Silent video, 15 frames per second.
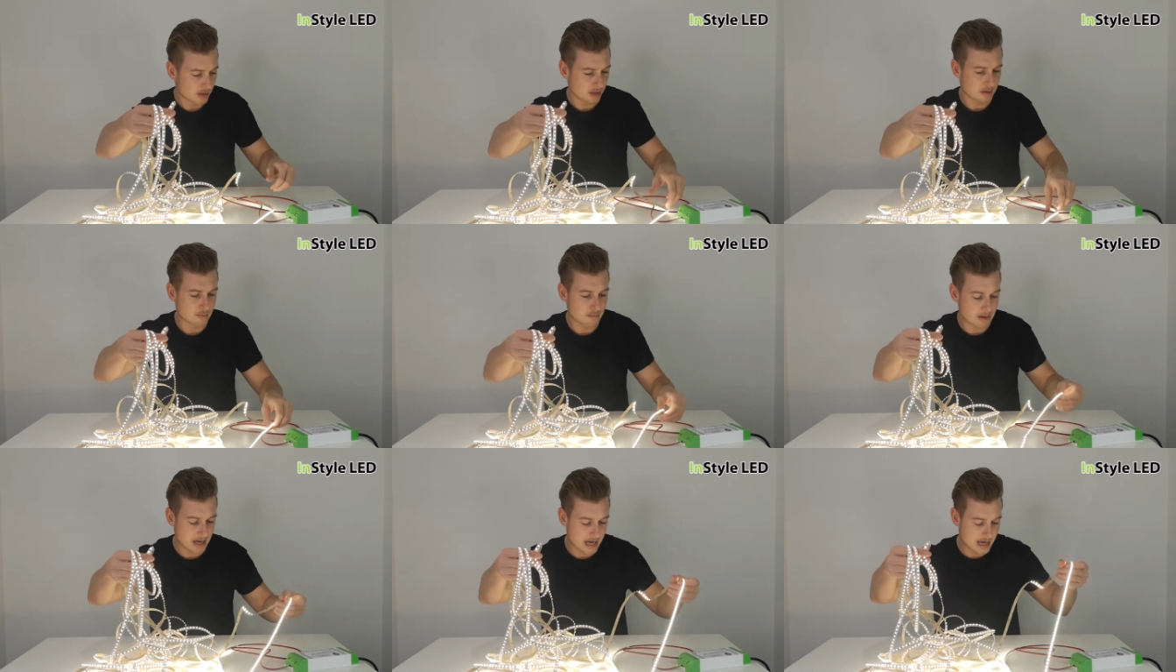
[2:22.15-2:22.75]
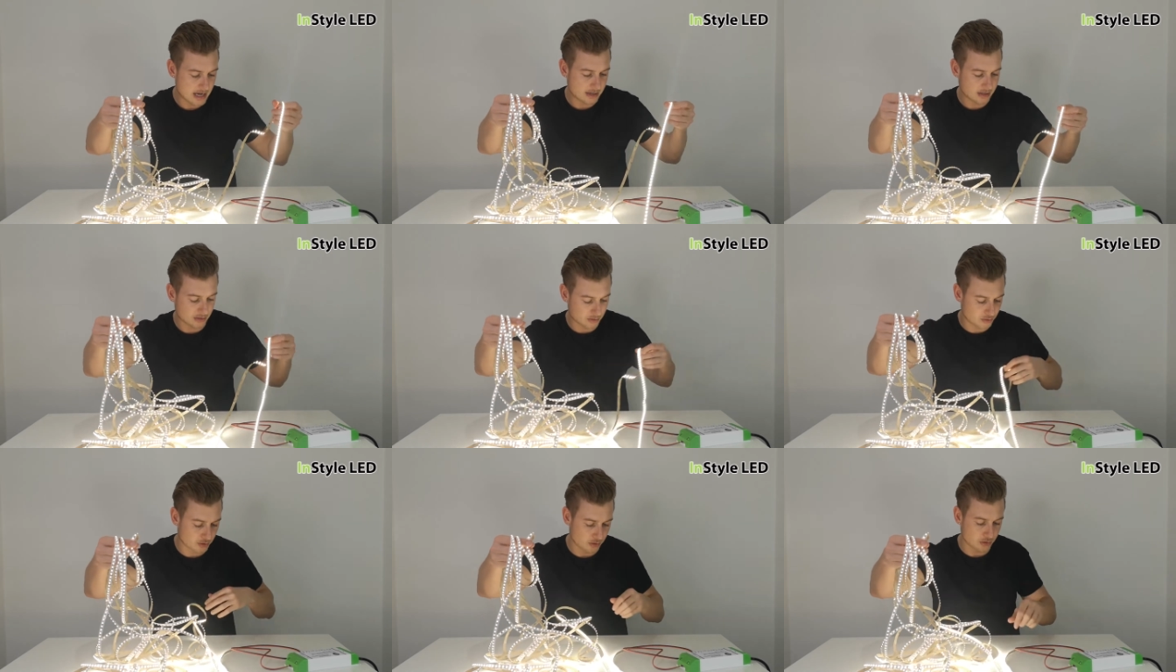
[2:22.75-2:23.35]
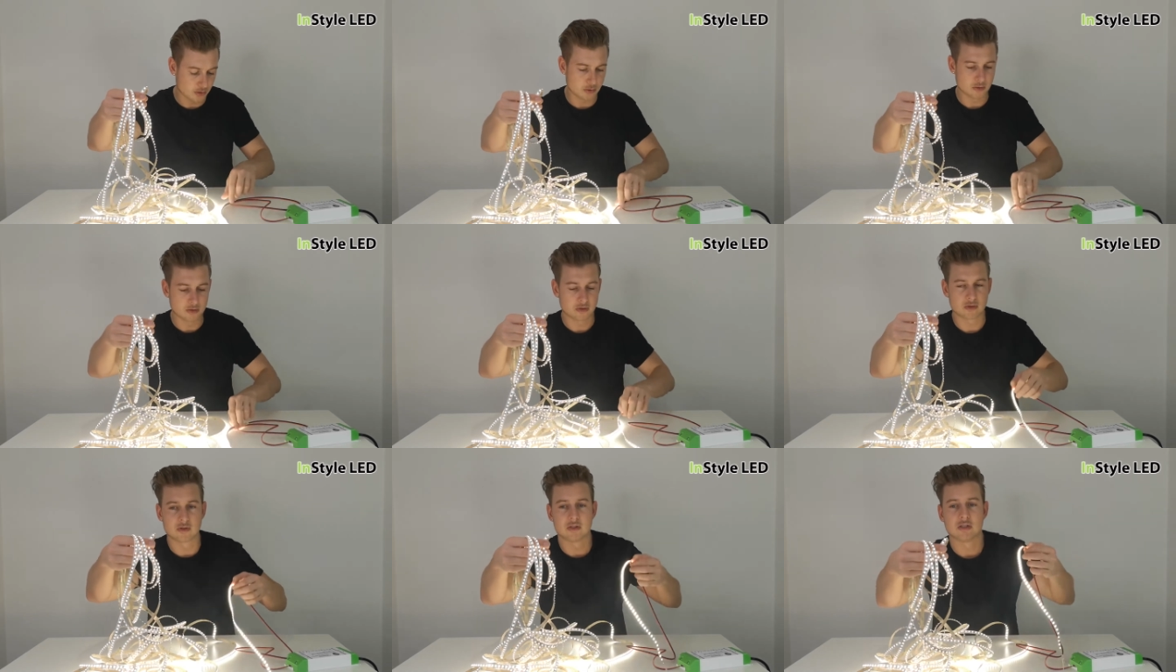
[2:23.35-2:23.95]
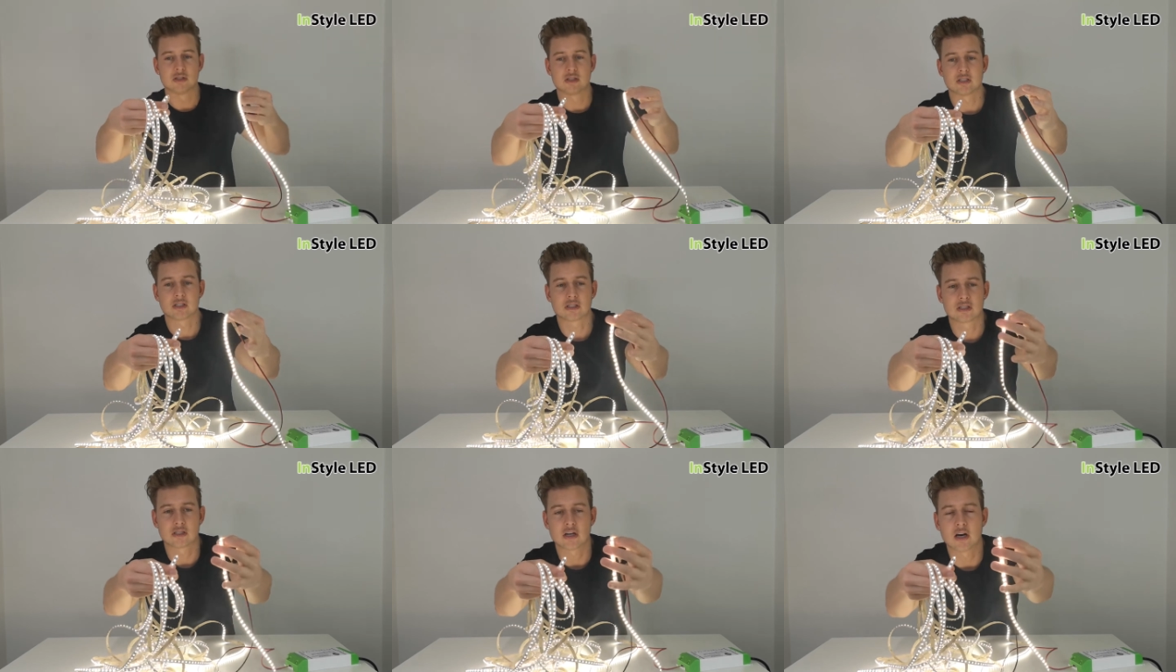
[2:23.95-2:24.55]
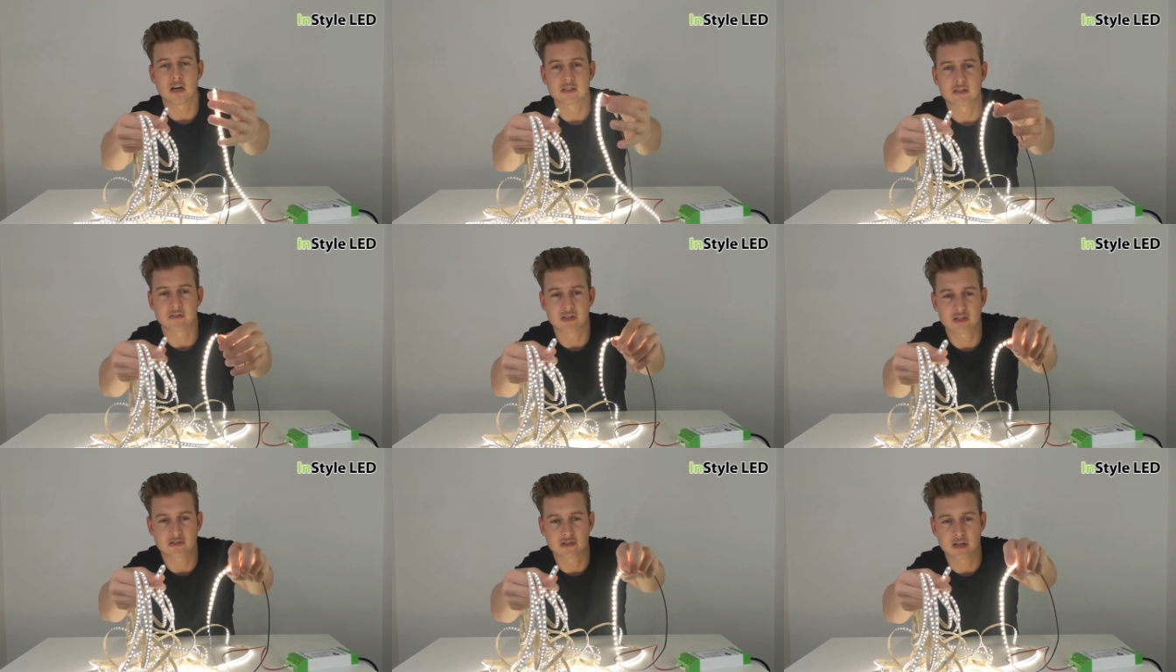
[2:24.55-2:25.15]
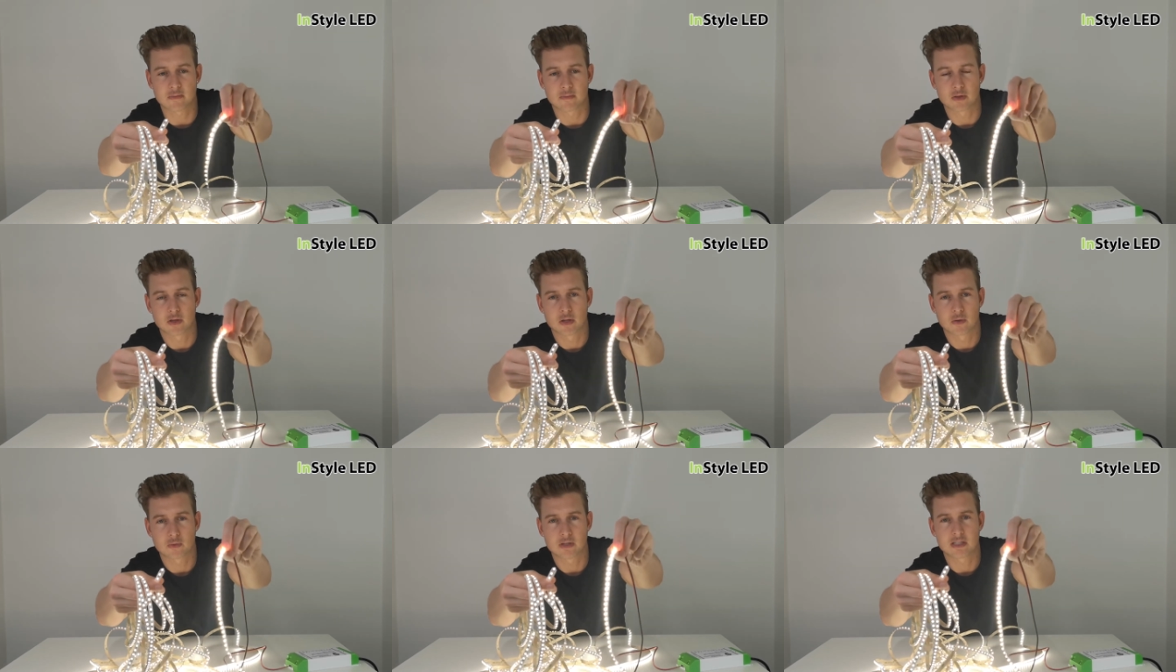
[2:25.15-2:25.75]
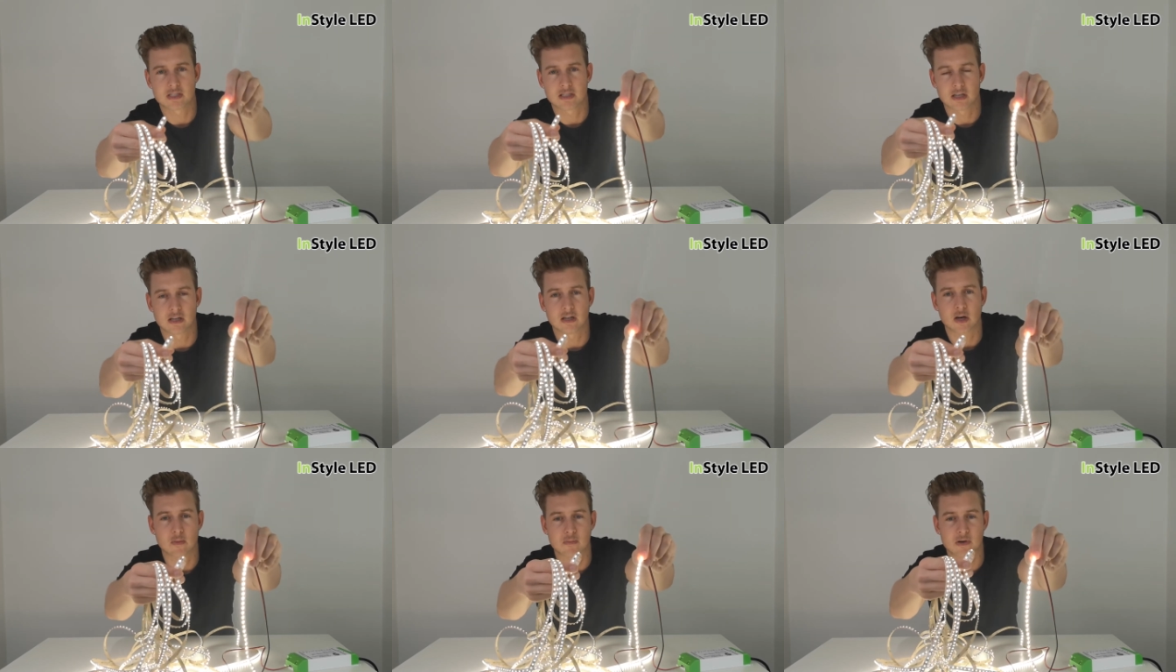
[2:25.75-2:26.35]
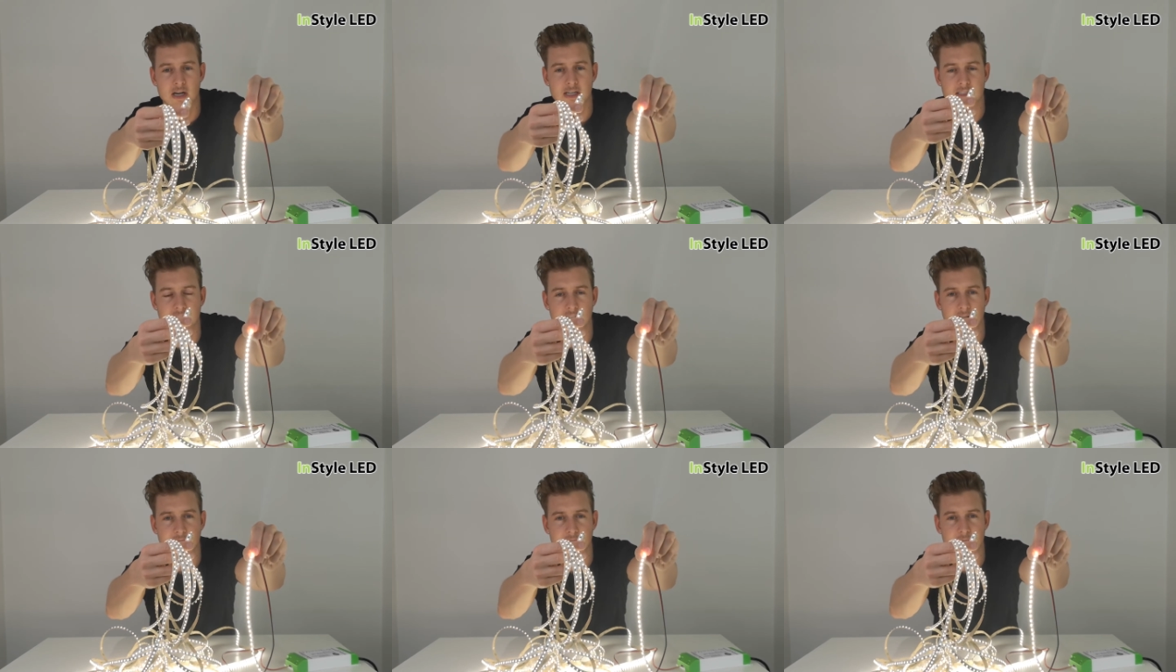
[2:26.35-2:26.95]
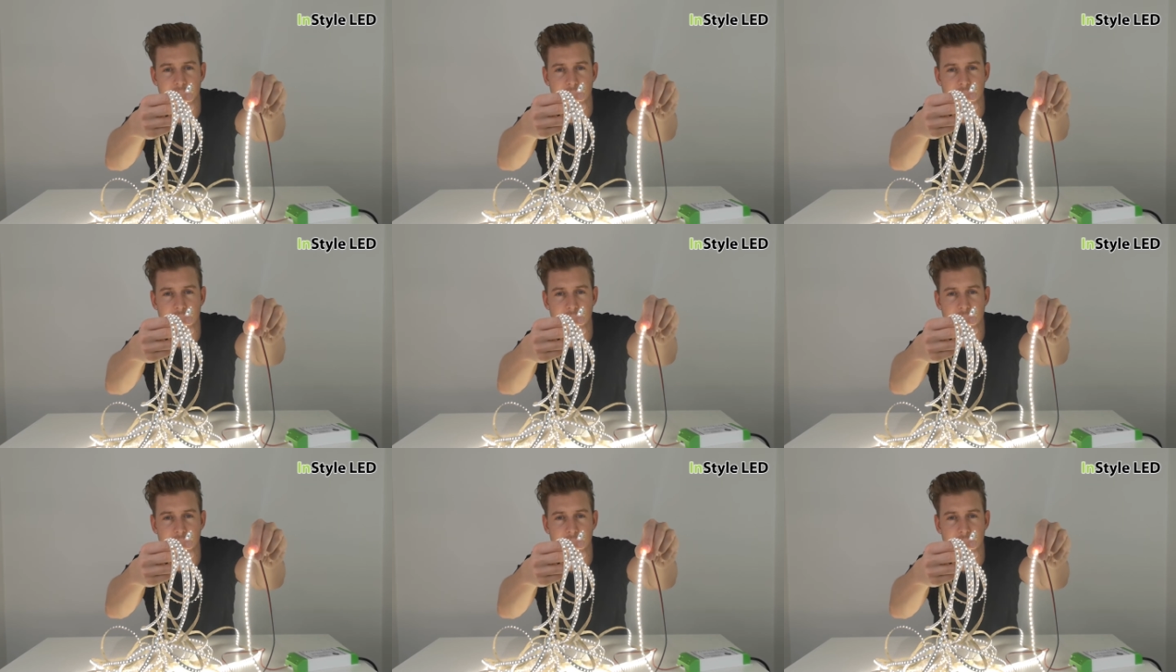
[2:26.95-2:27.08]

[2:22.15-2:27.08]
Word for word: compared to start of the strip, which is a lot brighter.